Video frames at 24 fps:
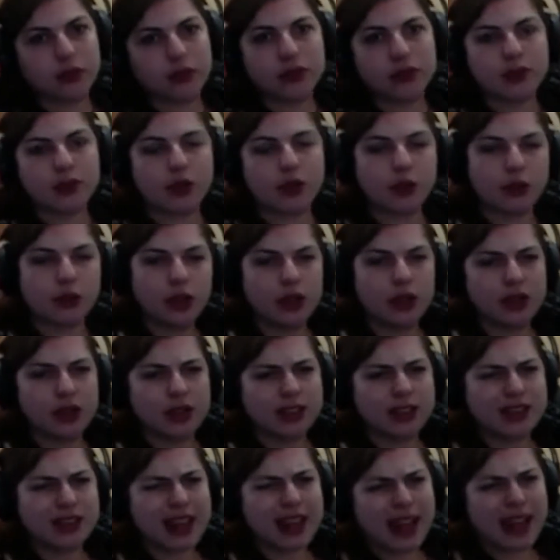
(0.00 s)
So it
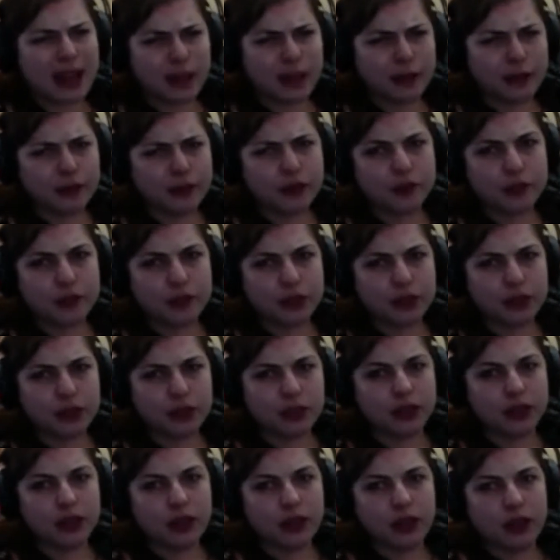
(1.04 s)
doesn't have to
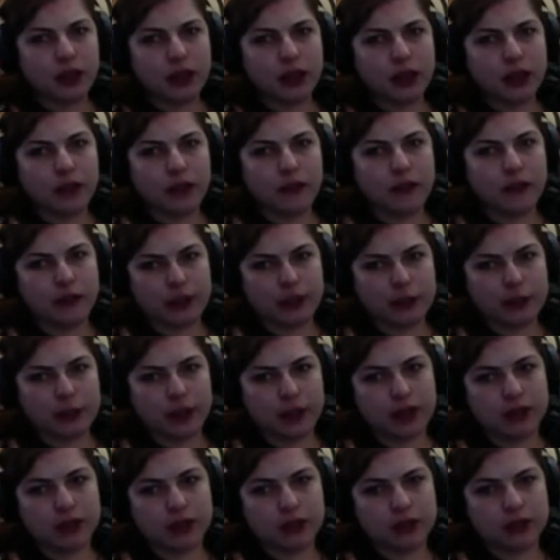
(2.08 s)
be a
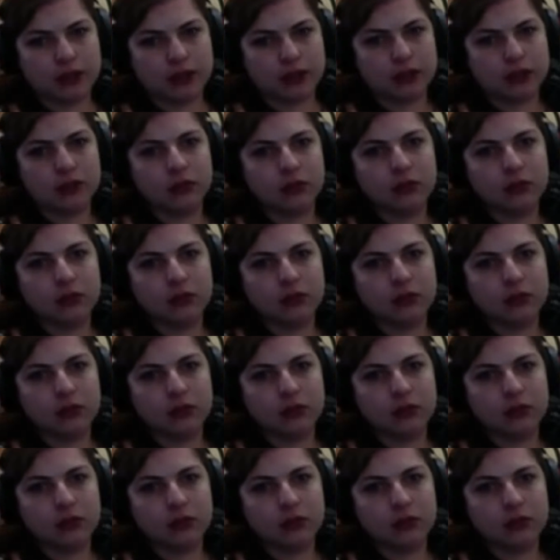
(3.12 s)
female